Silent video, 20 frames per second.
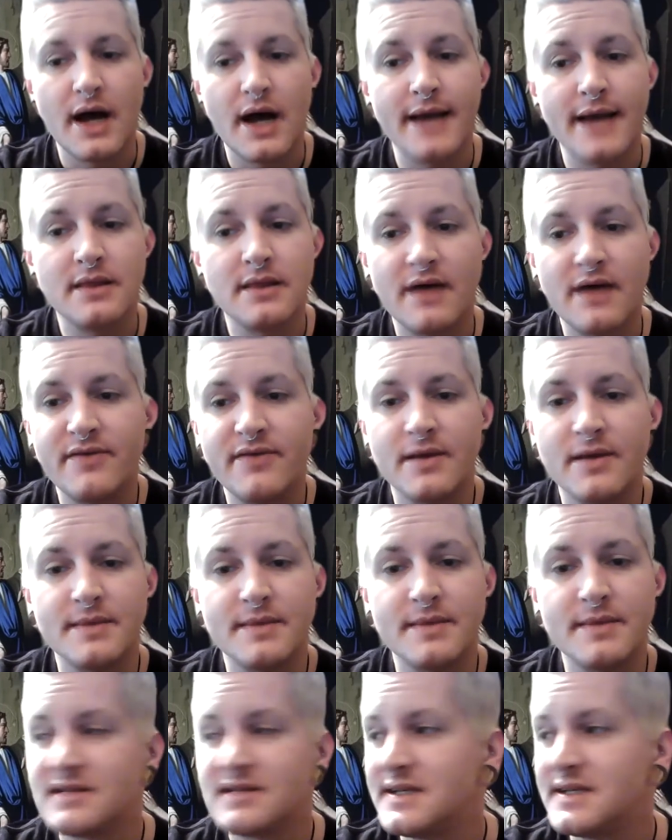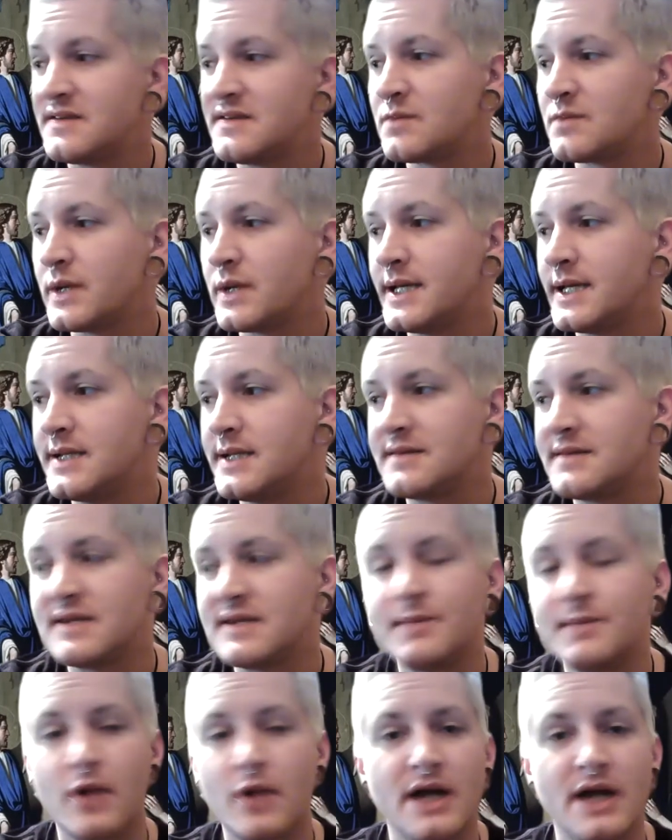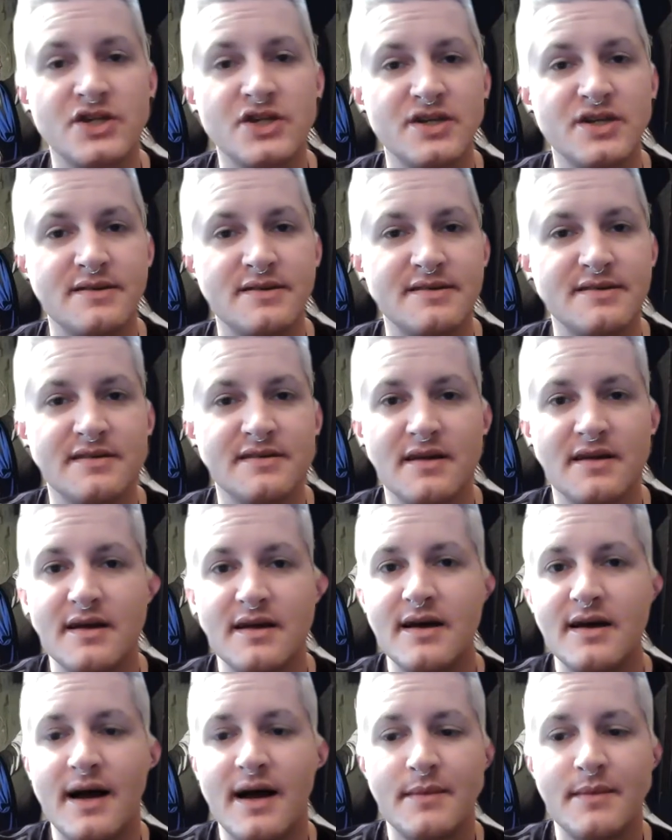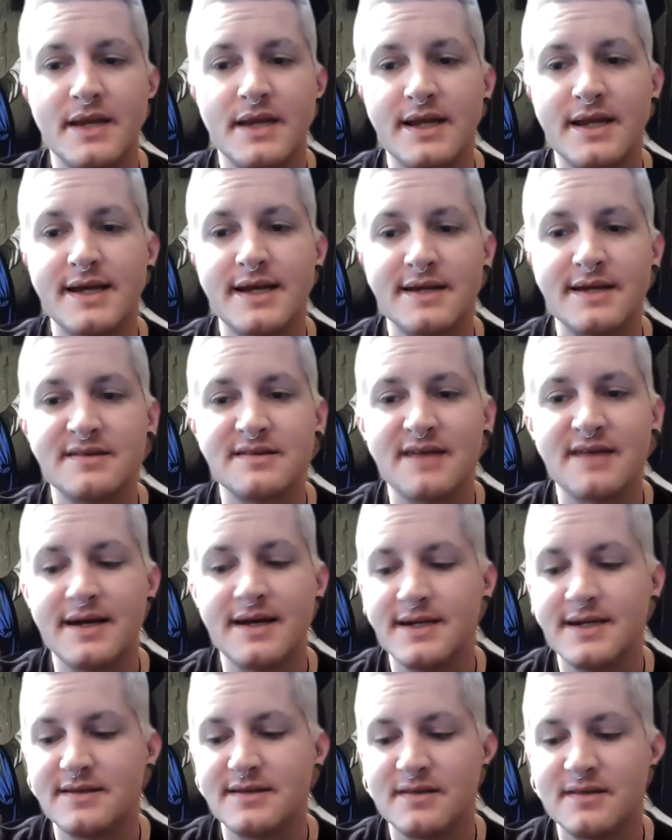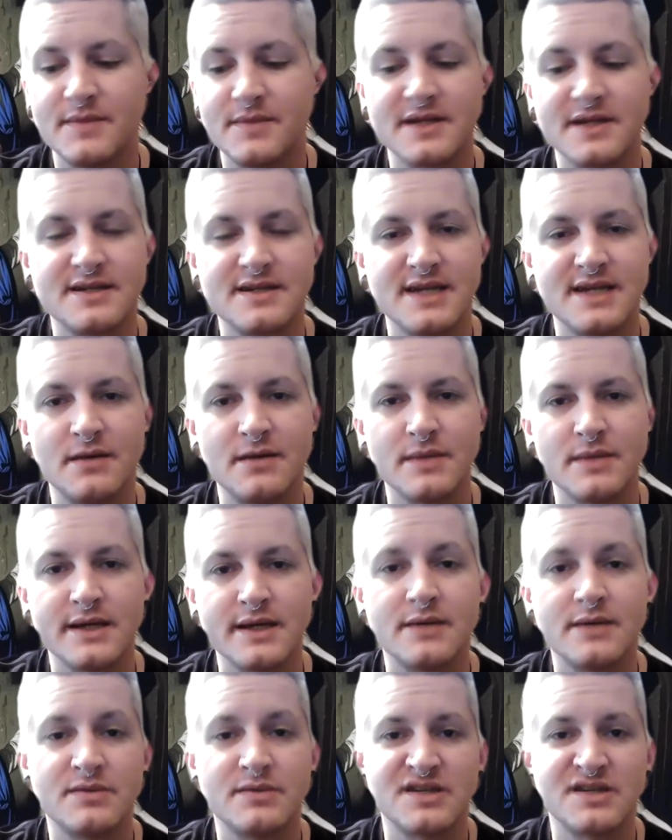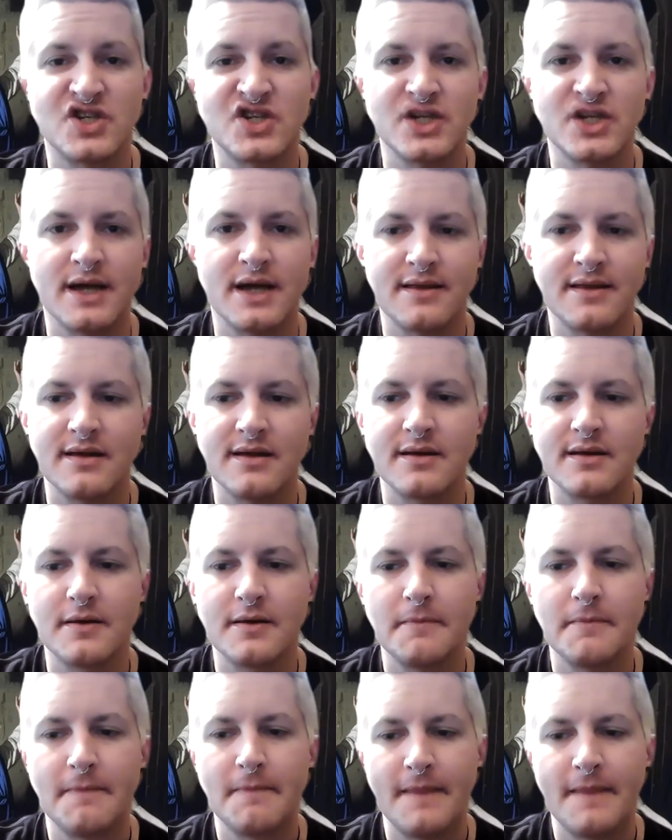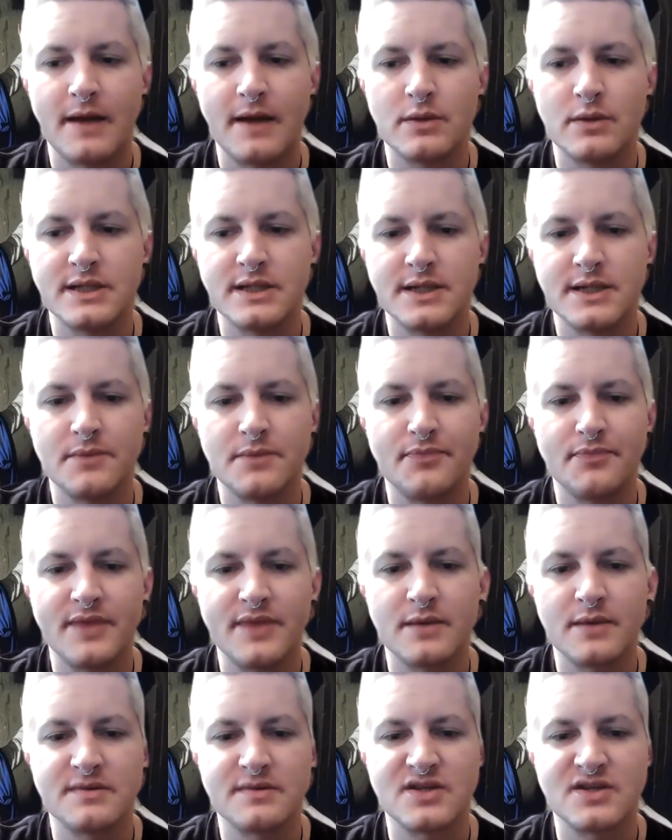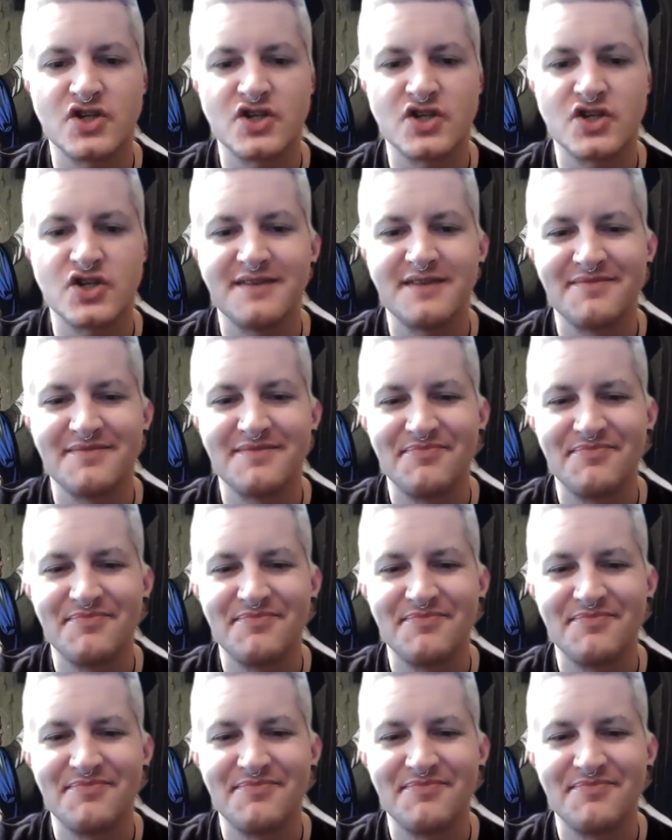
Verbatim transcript: I love him. Isn't he sweet? Isn't he precious? I mean, he had a sign, he had something to tell me. It was a she, I think. I really do. I think it was a she.